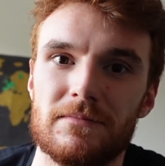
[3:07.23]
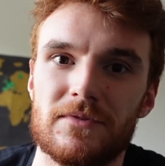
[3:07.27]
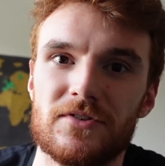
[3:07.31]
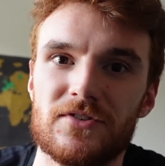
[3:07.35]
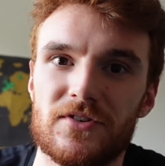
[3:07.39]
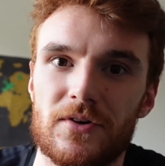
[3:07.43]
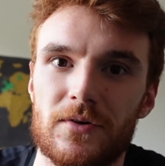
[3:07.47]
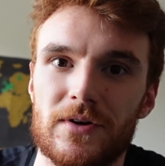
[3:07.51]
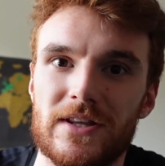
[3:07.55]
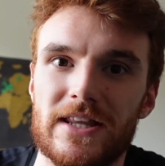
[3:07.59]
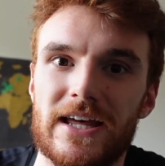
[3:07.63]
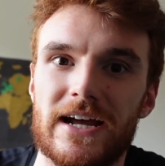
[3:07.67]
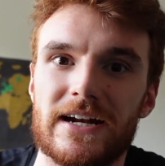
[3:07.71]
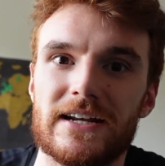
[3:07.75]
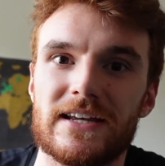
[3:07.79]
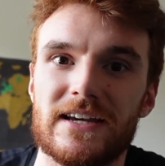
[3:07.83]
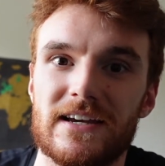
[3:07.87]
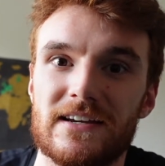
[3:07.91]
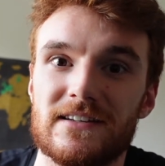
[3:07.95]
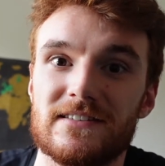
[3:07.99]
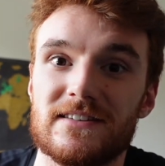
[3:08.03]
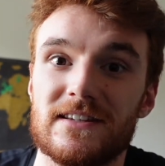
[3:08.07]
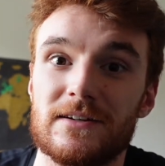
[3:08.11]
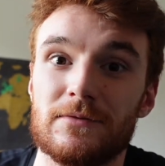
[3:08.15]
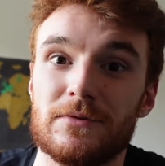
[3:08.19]
So in that
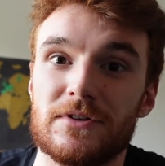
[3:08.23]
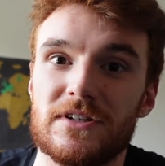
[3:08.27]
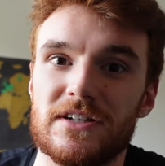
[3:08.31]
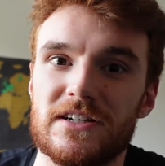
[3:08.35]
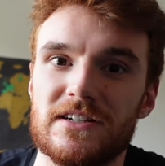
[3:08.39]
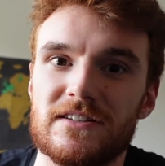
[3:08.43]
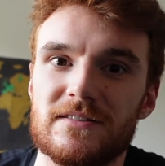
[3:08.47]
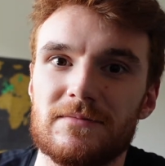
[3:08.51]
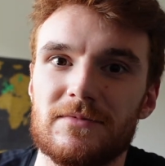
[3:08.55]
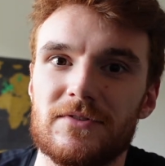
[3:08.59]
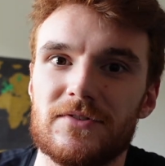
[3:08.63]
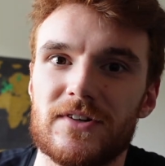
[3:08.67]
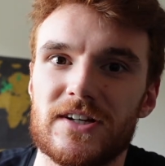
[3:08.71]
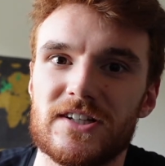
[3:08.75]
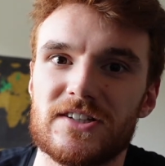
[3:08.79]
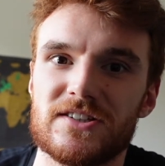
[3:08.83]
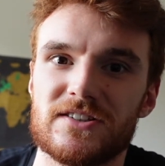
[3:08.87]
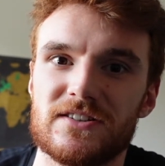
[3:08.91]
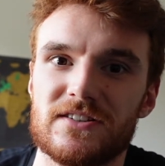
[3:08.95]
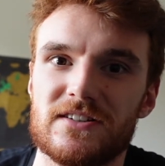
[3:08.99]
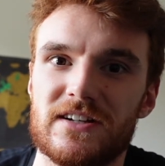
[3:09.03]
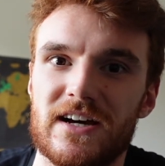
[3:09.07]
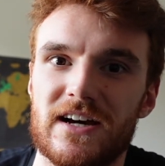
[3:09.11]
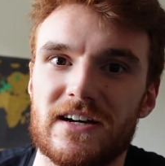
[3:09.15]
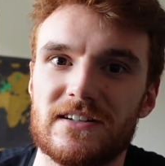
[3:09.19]
case, they would need to be
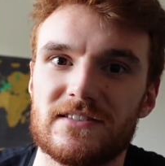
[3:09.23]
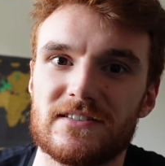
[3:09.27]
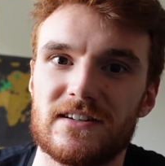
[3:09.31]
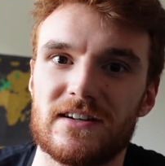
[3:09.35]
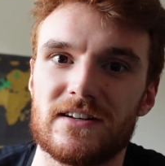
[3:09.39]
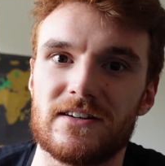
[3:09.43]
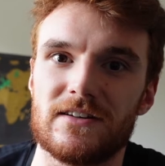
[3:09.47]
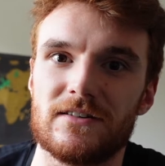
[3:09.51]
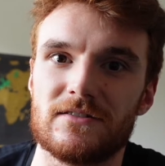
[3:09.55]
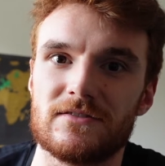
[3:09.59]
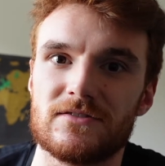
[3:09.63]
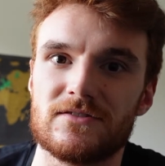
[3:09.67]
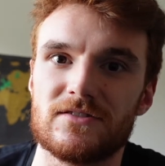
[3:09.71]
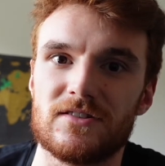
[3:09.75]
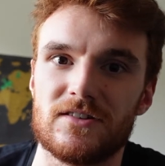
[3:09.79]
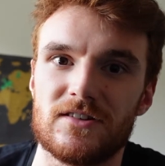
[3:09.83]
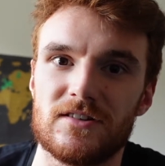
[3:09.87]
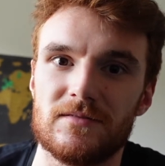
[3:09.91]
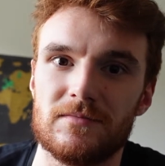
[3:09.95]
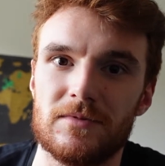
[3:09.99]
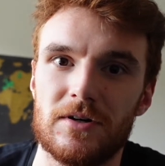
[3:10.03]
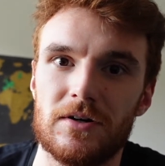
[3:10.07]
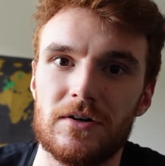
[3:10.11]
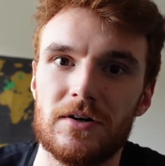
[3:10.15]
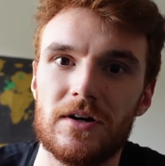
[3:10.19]
registered as an
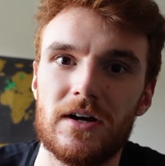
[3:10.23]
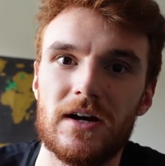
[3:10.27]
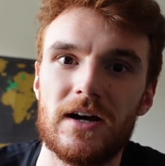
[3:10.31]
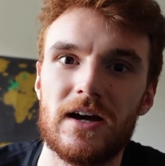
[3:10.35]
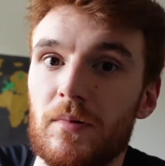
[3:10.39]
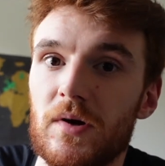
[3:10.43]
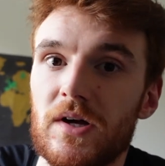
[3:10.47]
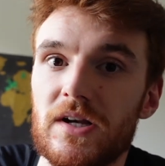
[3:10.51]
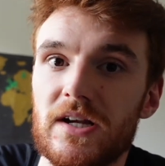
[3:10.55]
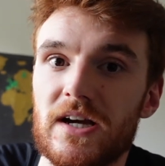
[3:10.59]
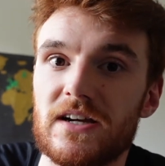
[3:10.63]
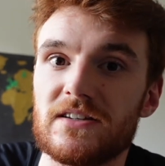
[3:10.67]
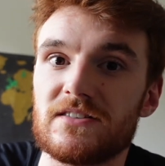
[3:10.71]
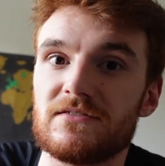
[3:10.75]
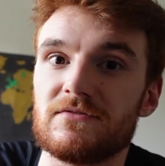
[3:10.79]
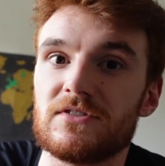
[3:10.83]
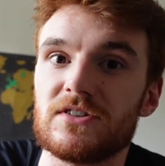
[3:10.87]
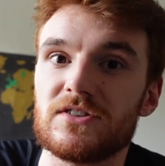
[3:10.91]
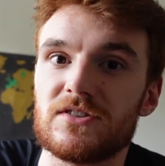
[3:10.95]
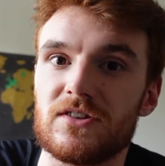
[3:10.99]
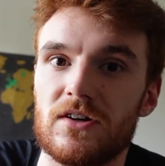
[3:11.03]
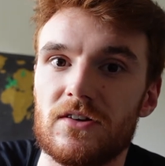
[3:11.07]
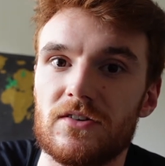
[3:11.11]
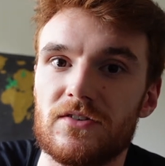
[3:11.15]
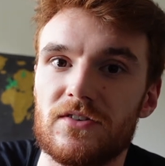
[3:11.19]
autónomo. But as a
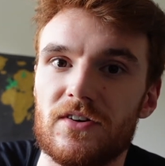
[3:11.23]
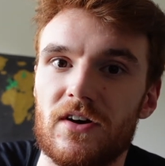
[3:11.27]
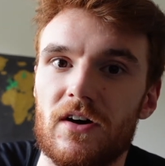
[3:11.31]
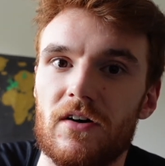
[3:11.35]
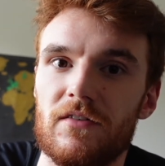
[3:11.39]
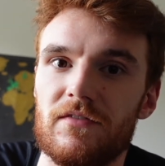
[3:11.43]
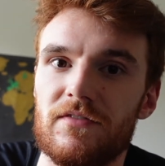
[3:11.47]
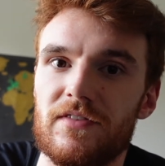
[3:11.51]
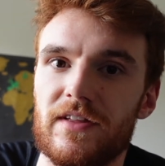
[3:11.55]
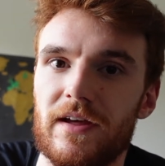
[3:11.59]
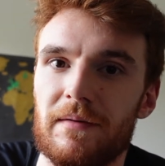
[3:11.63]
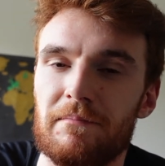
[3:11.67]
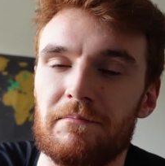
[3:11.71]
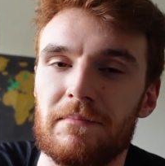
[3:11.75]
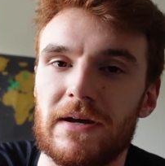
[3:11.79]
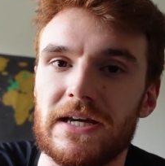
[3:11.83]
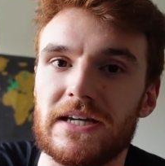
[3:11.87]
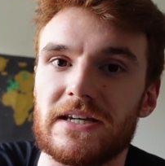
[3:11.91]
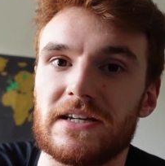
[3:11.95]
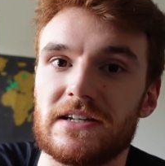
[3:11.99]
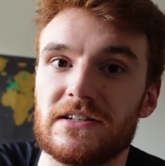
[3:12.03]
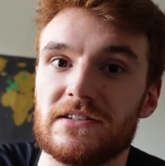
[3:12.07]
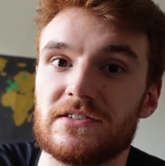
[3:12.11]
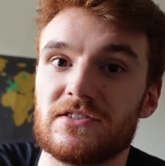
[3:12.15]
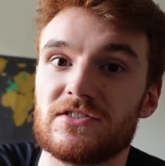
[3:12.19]
result of them
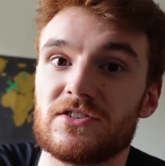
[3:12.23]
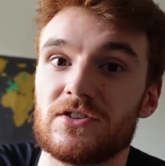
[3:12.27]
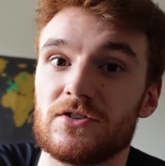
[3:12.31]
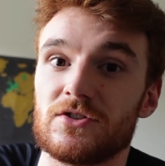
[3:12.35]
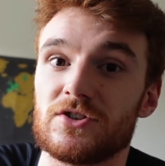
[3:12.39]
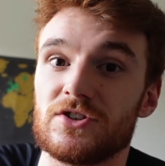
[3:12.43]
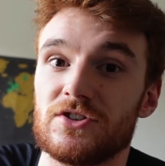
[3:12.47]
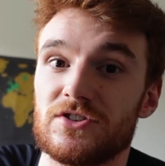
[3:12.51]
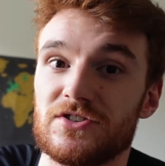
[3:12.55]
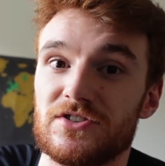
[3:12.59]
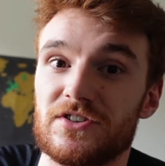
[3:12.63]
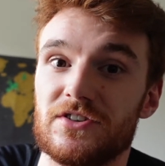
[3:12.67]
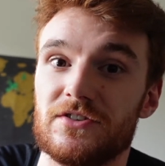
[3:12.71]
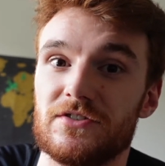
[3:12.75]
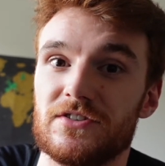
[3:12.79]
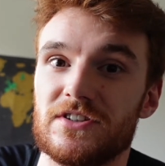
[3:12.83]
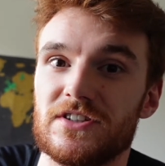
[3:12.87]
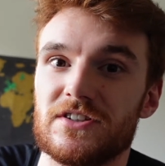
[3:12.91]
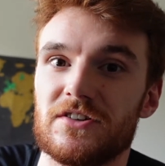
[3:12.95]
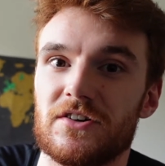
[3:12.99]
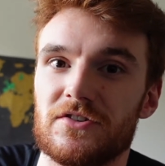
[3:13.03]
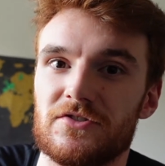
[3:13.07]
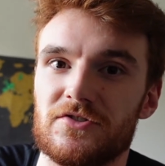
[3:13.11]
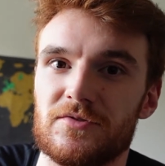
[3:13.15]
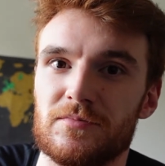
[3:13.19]
making social security
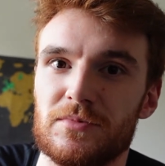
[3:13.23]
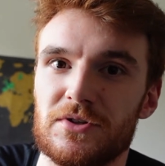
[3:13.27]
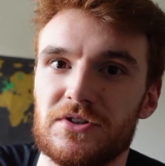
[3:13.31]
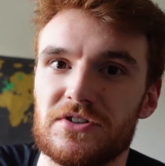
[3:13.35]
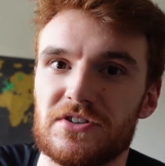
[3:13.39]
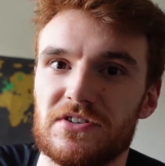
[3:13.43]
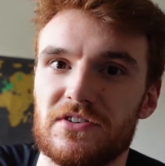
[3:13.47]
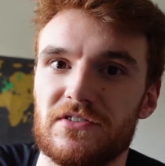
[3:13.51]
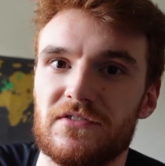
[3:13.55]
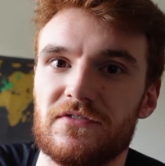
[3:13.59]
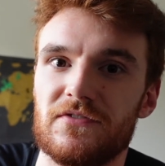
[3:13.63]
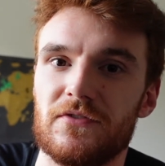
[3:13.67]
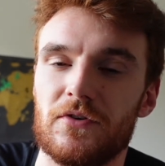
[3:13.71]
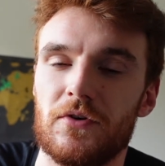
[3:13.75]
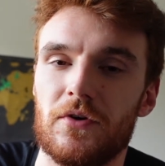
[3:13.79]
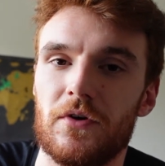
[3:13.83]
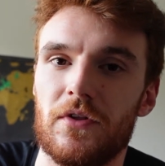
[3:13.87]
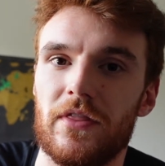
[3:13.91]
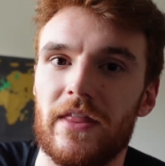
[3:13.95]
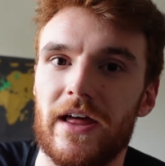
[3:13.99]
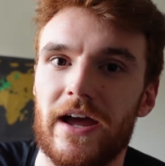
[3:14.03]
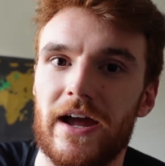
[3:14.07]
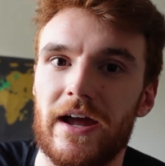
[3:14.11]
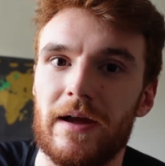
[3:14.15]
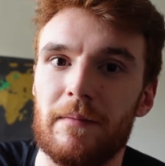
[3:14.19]
contributions for
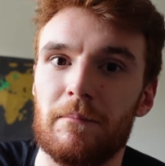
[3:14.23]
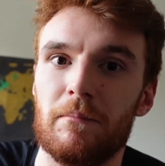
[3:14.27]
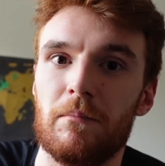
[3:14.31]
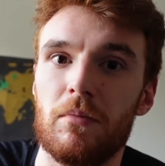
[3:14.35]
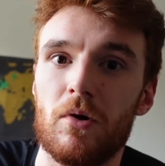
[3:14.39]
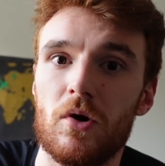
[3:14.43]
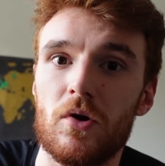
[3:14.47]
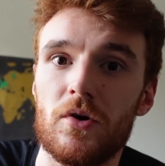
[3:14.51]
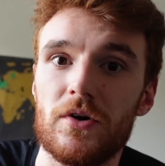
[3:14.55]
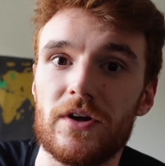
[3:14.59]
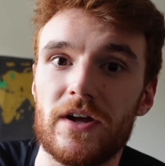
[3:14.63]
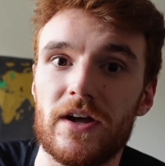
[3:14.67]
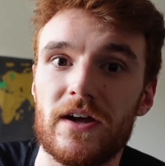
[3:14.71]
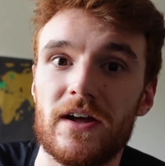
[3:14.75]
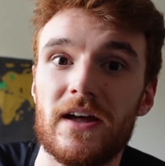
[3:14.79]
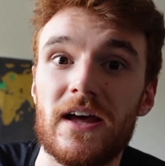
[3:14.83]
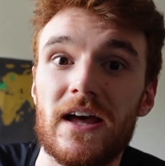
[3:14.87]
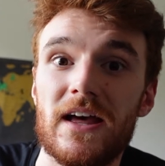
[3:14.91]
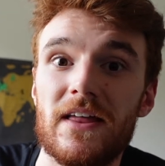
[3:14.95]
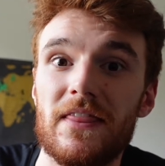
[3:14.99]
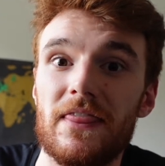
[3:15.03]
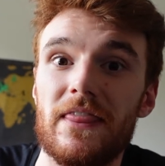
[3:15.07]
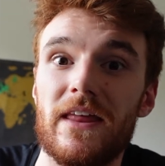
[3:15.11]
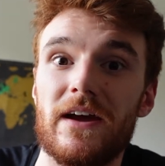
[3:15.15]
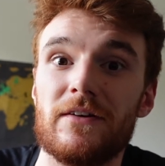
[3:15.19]
their employer,
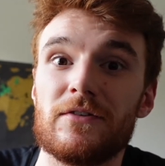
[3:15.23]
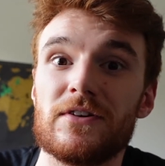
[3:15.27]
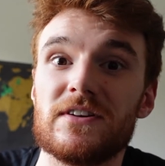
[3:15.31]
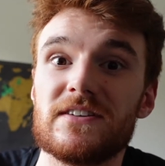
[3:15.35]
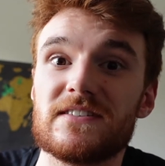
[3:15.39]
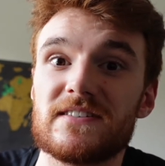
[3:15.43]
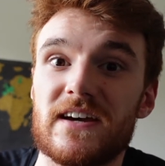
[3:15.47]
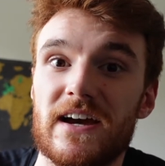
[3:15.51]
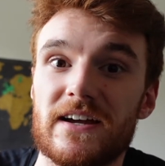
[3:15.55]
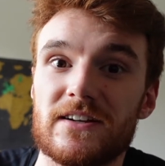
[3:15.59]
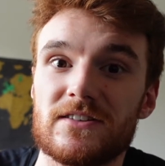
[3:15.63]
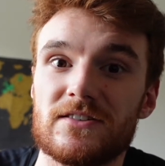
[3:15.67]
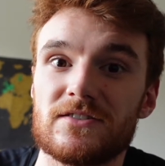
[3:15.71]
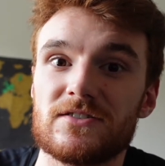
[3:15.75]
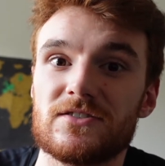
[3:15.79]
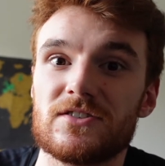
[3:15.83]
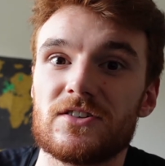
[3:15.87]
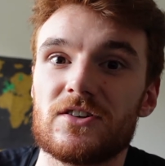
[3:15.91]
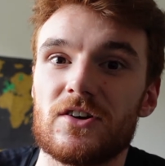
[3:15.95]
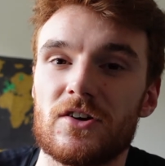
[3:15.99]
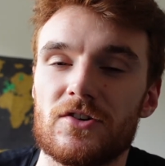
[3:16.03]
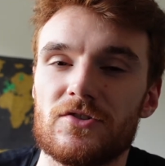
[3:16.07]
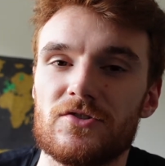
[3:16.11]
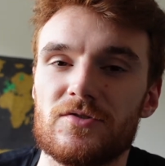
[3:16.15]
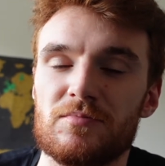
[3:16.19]
they're entitled to
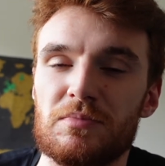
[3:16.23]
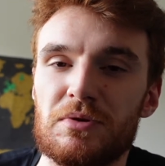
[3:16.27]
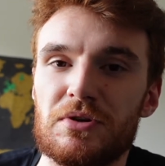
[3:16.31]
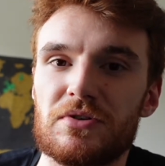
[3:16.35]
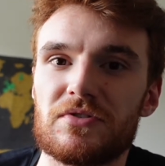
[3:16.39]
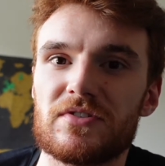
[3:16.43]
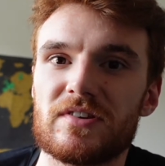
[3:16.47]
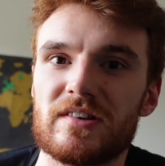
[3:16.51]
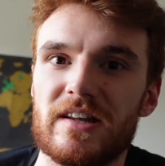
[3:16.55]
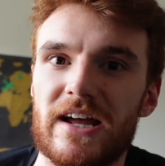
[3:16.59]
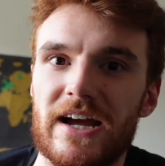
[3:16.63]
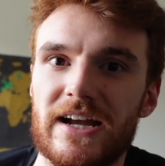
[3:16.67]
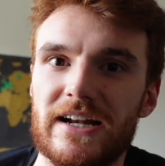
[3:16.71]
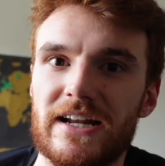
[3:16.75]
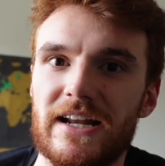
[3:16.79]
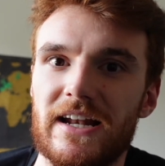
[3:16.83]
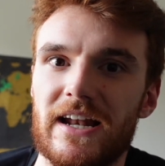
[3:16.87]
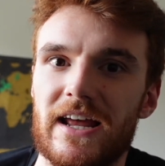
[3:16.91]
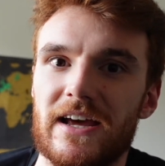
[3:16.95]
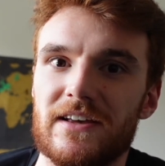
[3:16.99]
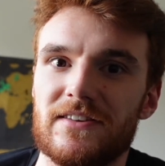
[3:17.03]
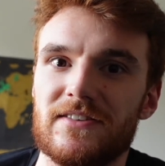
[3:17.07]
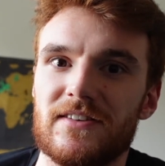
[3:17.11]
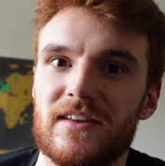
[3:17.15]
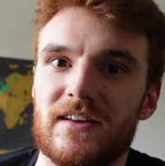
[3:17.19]
contribute slightly
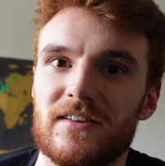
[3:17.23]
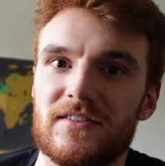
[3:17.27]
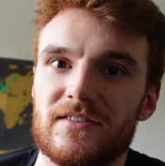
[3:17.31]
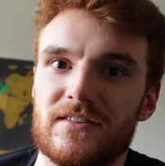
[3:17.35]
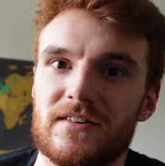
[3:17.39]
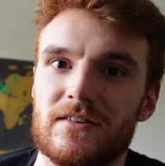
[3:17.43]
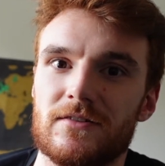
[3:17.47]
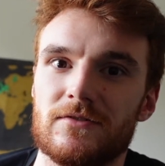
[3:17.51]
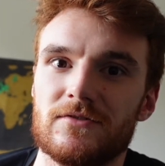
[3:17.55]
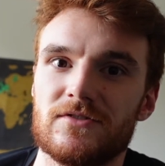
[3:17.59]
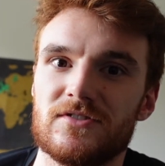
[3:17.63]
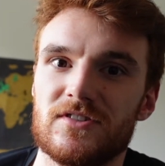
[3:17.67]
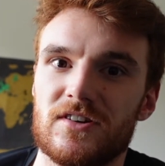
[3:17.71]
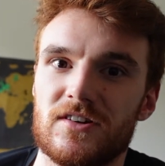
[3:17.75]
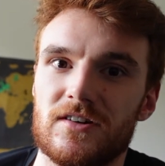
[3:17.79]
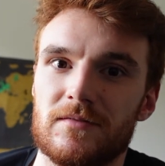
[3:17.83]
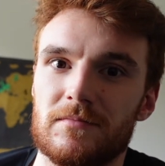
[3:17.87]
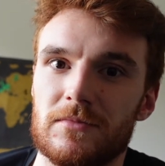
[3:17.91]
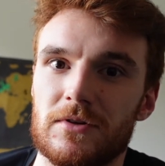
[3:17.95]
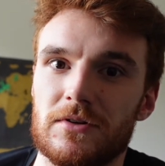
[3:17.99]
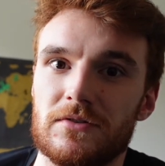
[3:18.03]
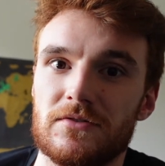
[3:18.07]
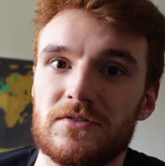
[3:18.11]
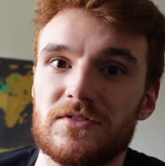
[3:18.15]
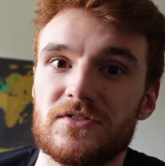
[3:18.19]
less as an autónomo.